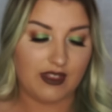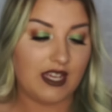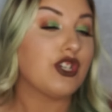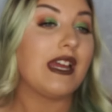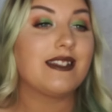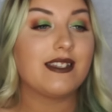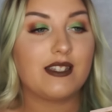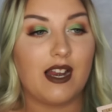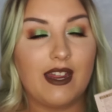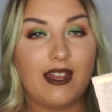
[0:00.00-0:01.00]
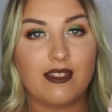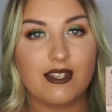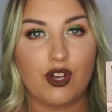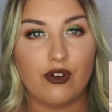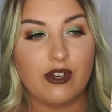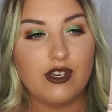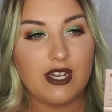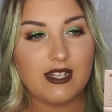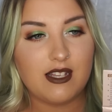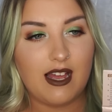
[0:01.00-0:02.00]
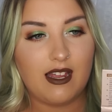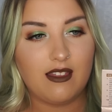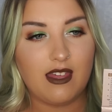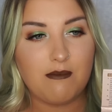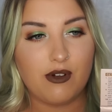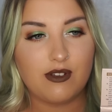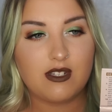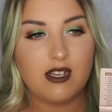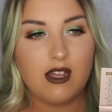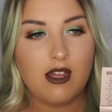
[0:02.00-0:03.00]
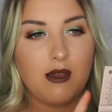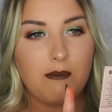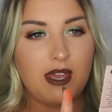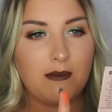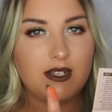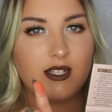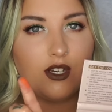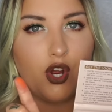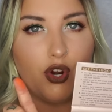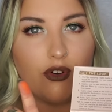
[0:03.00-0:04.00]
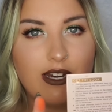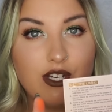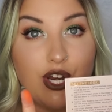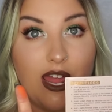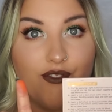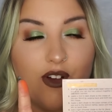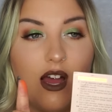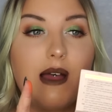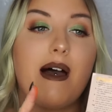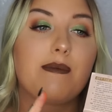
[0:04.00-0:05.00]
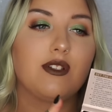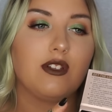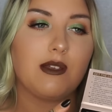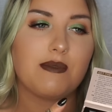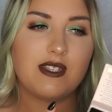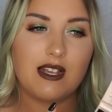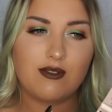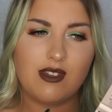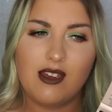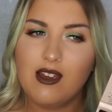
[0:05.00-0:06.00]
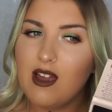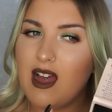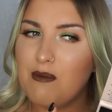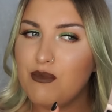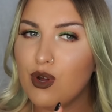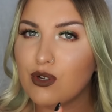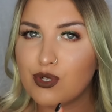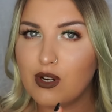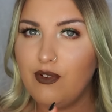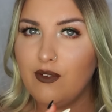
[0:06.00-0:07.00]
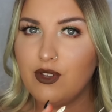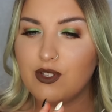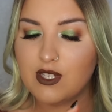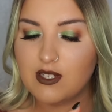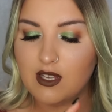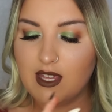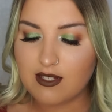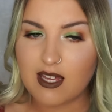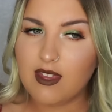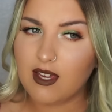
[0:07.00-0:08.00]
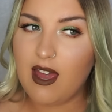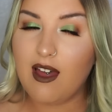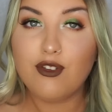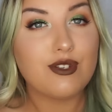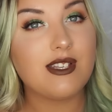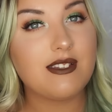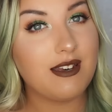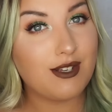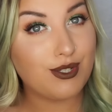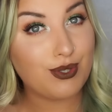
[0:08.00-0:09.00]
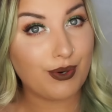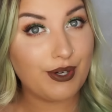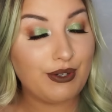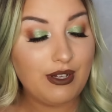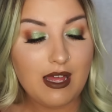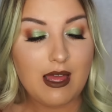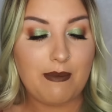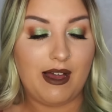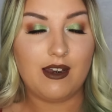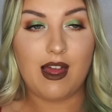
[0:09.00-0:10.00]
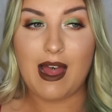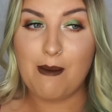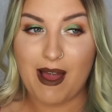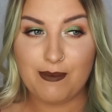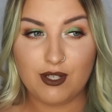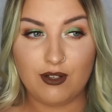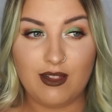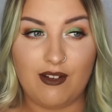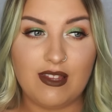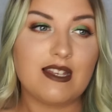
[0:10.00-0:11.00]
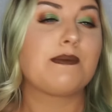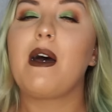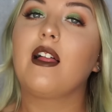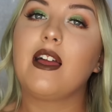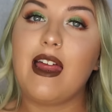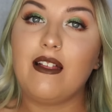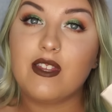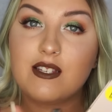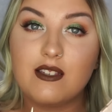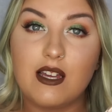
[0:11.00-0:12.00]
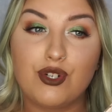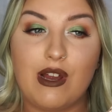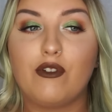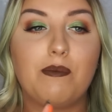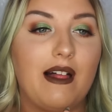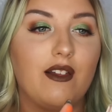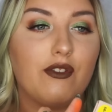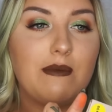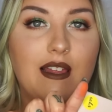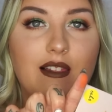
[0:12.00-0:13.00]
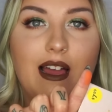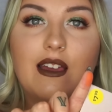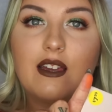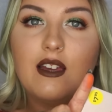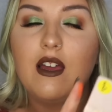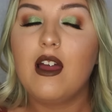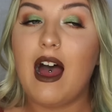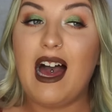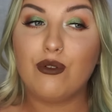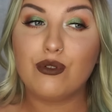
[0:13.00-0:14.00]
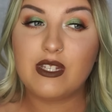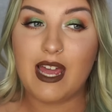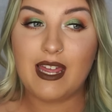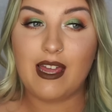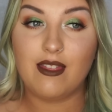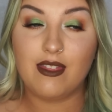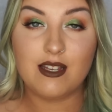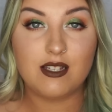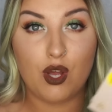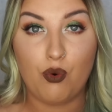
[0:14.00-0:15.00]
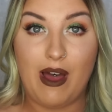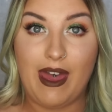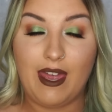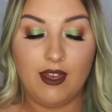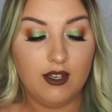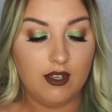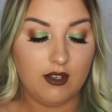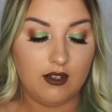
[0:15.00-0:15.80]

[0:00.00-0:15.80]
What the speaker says: These shades are stunning. This orange is like the most pigmented orange ever. I'm absolutely obsessed with it. I'm not sure if I've used this. Yes, I think I have used this in a tutorial, but I'm absolutely loving this palette. And this is a travel palette for me. Like, I will take this away